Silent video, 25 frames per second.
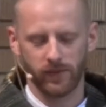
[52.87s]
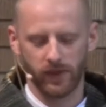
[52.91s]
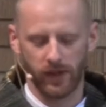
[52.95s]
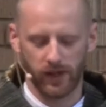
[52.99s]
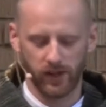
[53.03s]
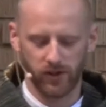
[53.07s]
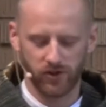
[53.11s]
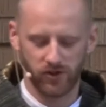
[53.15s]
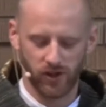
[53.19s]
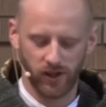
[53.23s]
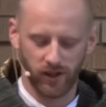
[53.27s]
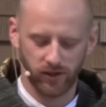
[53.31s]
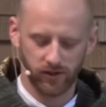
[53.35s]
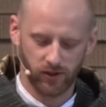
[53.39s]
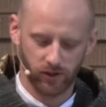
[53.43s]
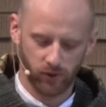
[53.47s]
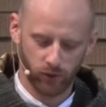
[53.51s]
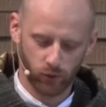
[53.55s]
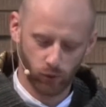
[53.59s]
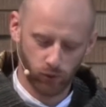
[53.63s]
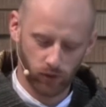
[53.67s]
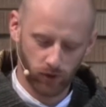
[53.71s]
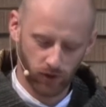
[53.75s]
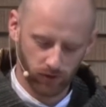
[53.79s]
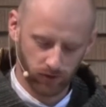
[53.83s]
I checked the
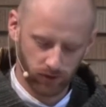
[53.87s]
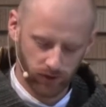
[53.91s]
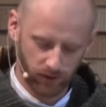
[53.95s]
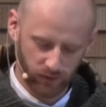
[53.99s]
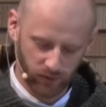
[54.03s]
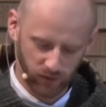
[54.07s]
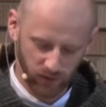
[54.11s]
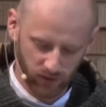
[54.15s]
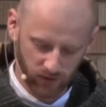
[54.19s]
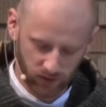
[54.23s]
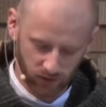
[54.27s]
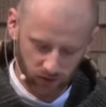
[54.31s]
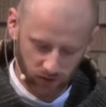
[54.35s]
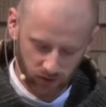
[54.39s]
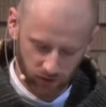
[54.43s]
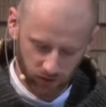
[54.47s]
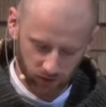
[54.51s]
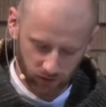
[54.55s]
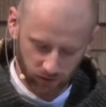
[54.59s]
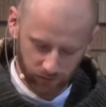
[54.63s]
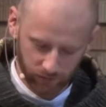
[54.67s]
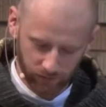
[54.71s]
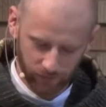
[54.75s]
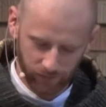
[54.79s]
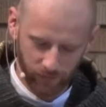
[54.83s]
Google
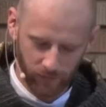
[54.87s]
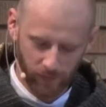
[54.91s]
definition,